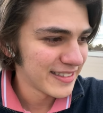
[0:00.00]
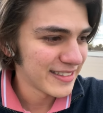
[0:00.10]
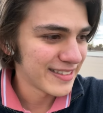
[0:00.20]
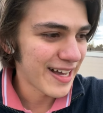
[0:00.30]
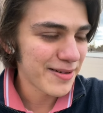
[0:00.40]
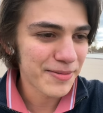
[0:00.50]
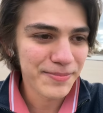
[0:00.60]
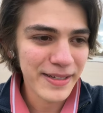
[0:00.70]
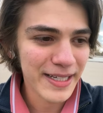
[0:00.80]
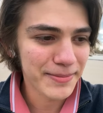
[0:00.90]
Now I'm a
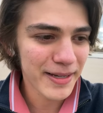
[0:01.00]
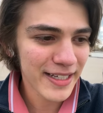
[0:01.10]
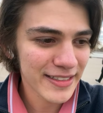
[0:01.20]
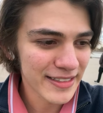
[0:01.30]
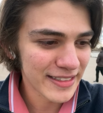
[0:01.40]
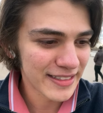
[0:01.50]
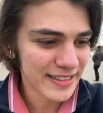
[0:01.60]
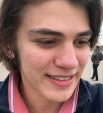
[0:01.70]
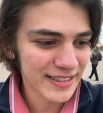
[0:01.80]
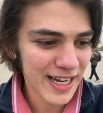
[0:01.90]
big man.
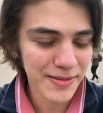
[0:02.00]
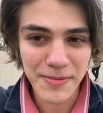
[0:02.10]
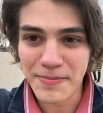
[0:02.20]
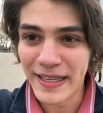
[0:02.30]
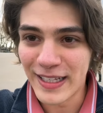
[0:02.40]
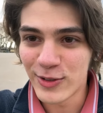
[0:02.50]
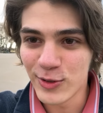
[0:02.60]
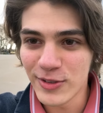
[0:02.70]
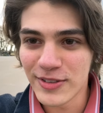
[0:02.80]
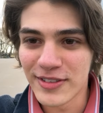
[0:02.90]
Now I'm a big
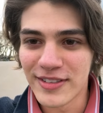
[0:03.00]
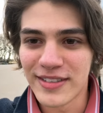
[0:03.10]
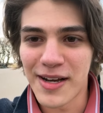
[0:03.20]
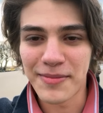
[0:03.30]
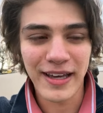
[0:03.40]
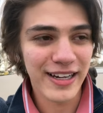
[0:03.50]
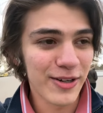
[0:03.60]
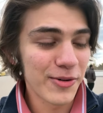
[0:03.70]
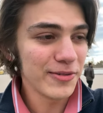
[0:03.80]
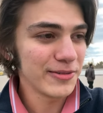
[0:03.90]
dude. Now I'm getting
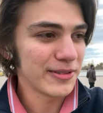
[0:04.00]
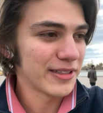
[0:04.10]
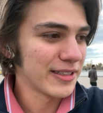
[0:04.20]
old.